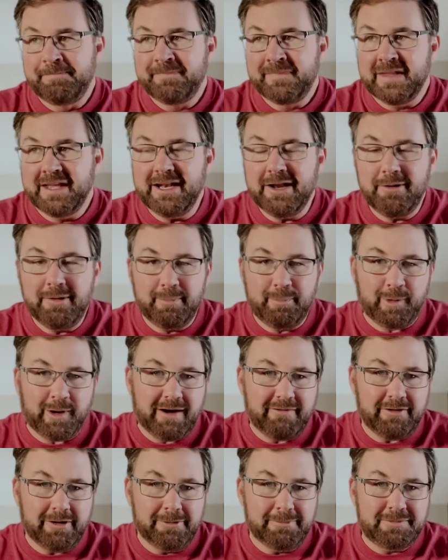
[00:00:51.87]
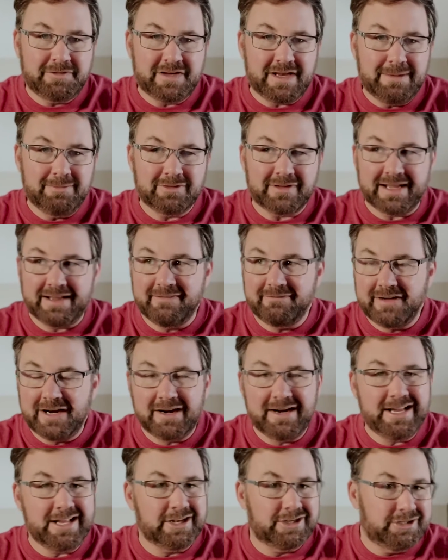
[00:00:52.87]
And Proverbs seems like a
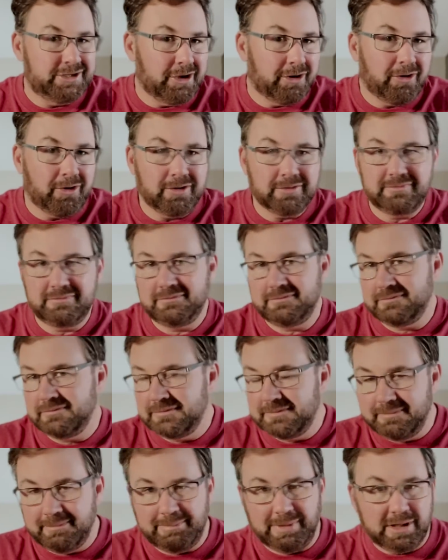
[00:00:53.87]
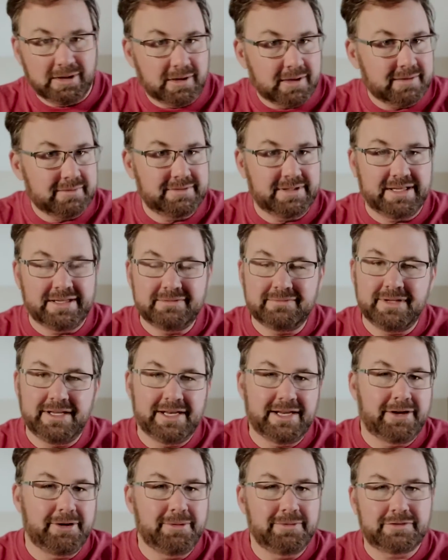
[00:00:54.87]
very adult book that,
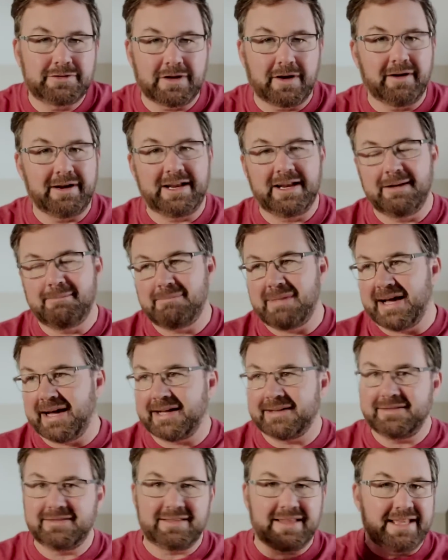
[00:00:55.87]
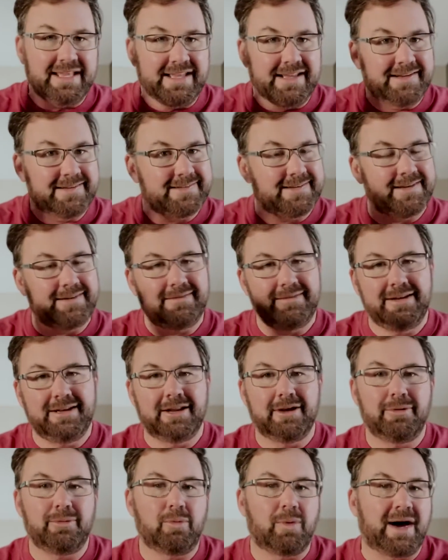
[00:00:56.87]
is talking about things that,
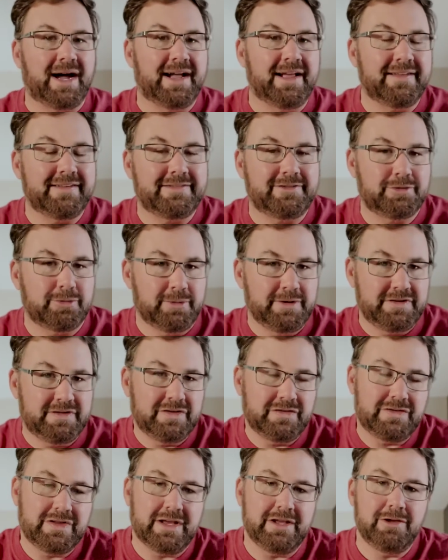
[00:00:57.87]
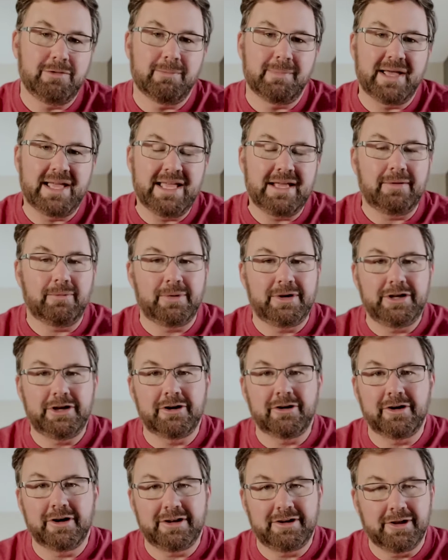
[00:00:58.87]
wise choices that you make when
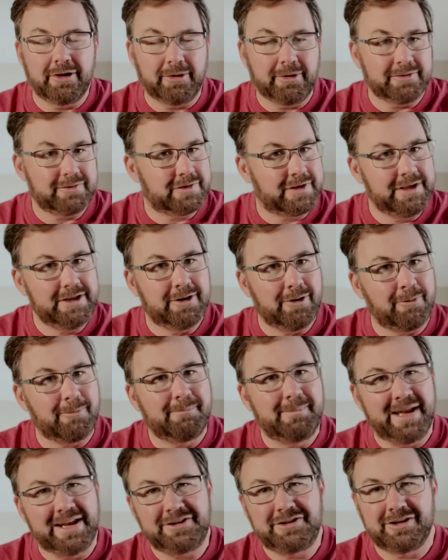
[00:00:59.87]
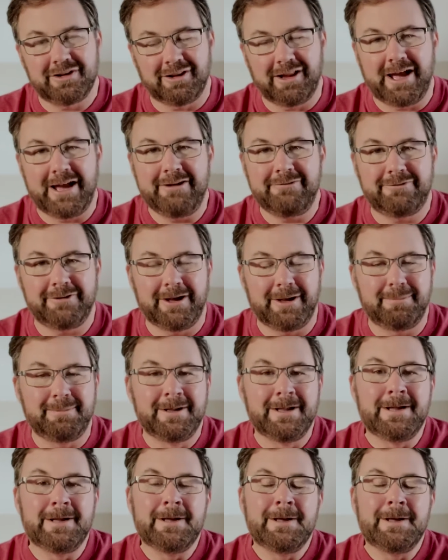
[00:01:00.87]
you're an adult so you don't mess your life up.